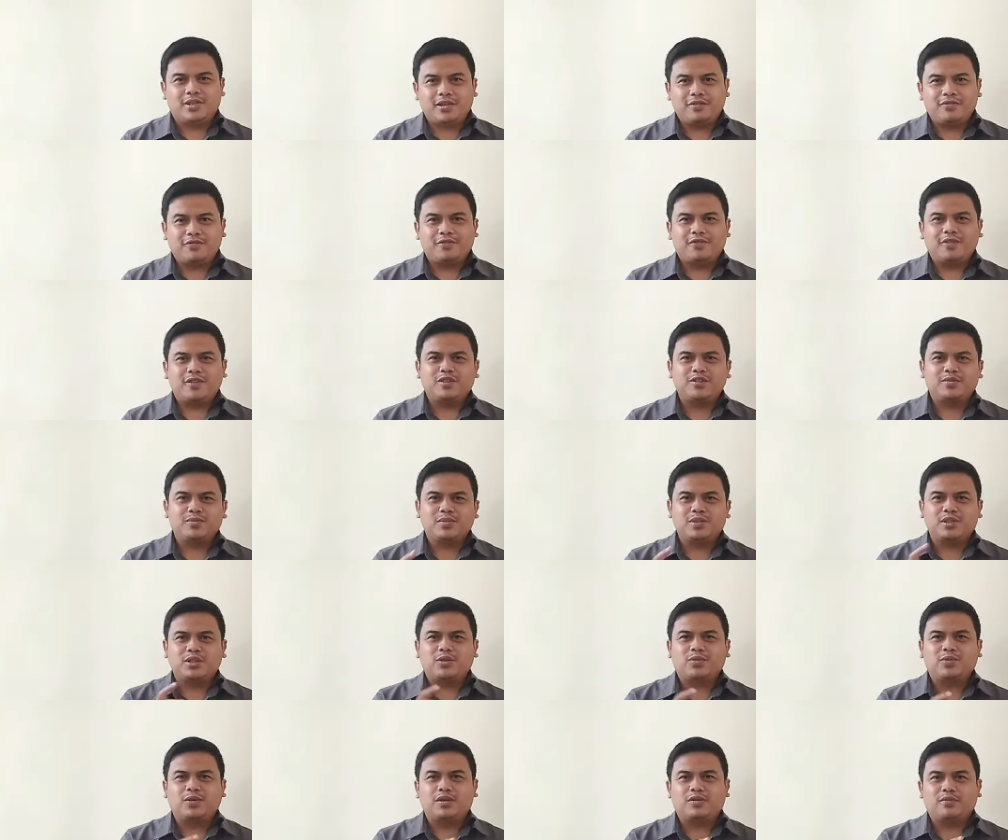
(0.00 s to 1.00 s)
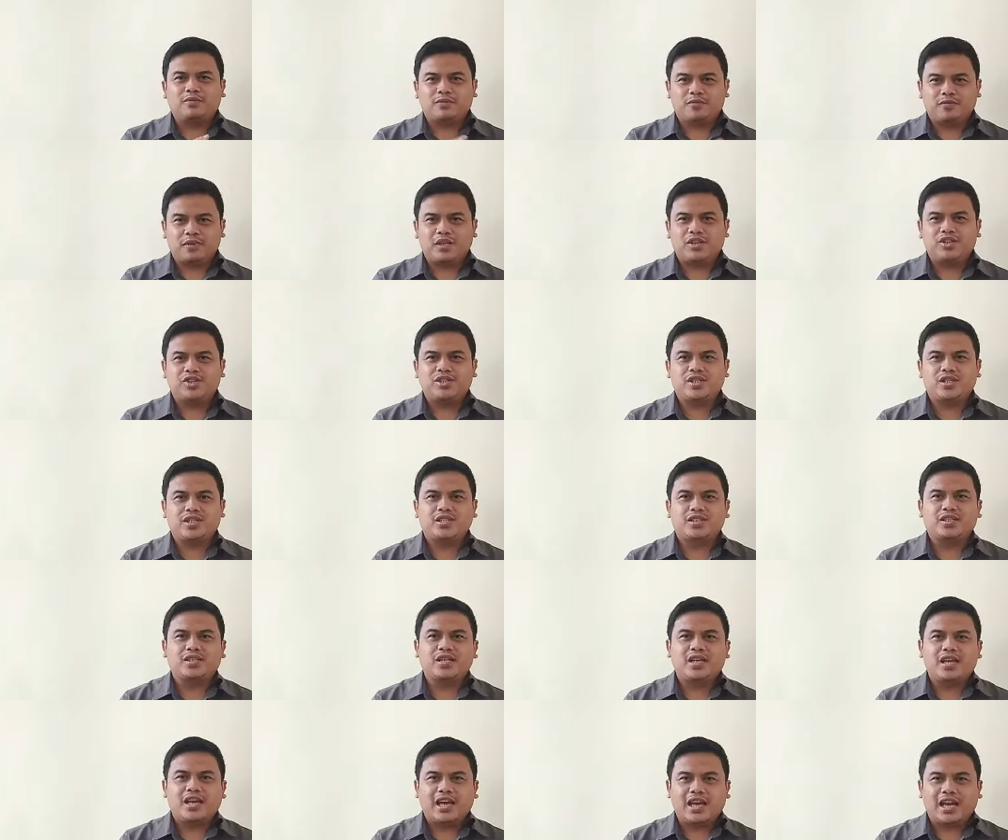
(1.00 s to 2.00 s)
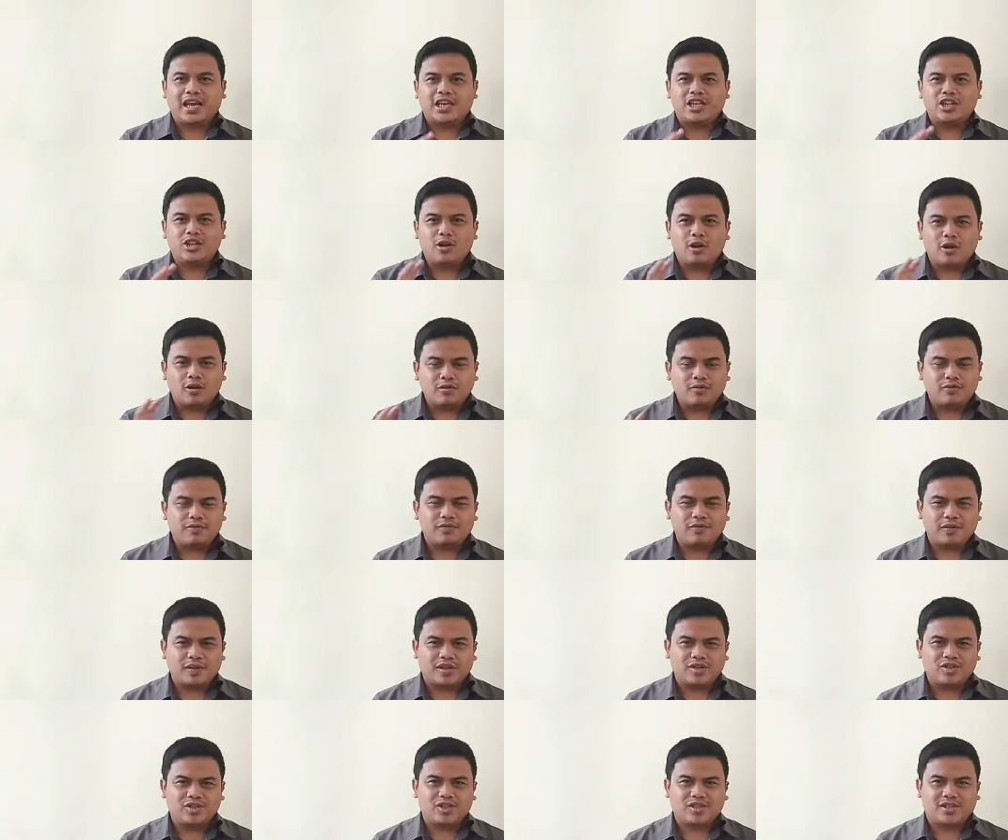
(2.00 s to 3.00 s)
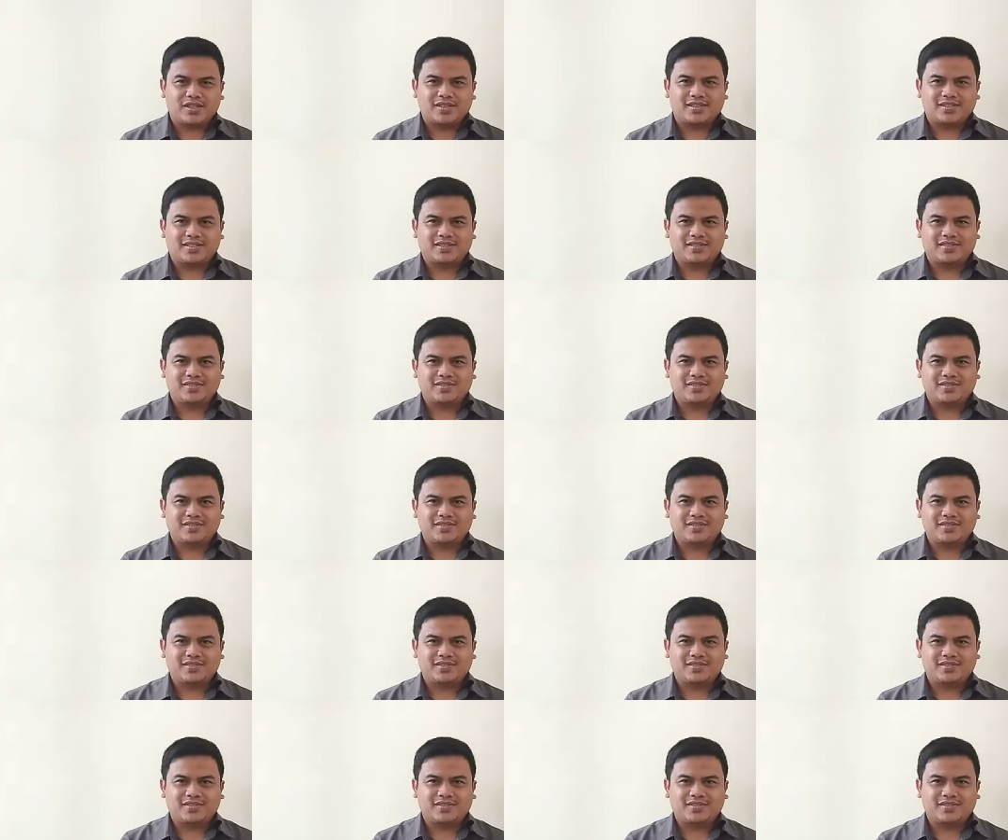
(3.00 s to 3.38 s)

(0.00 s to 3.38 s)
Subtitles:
difference between fiction and non-fiction.